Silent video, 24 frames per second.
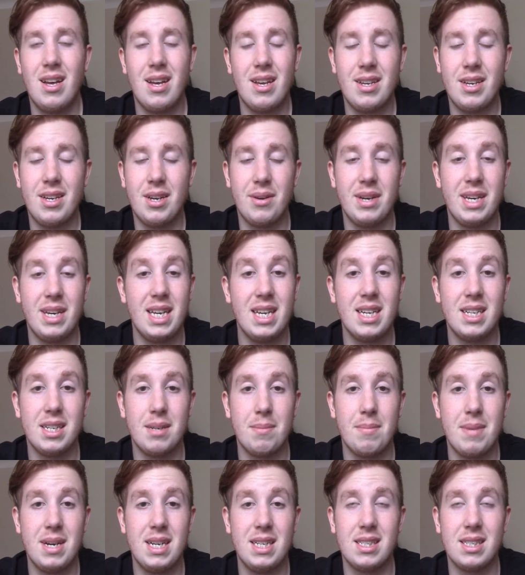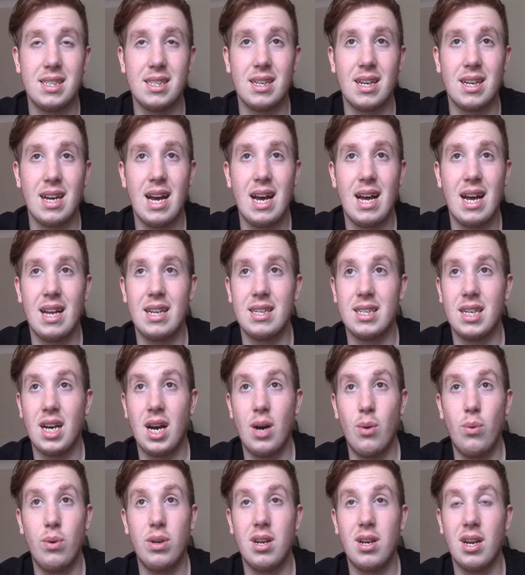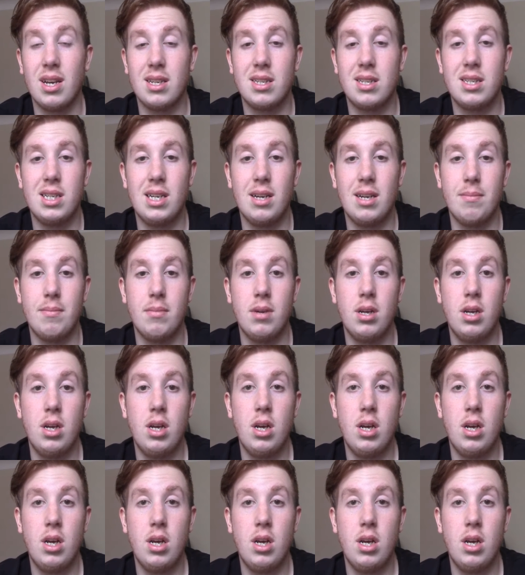he is amazing, and I would like to see him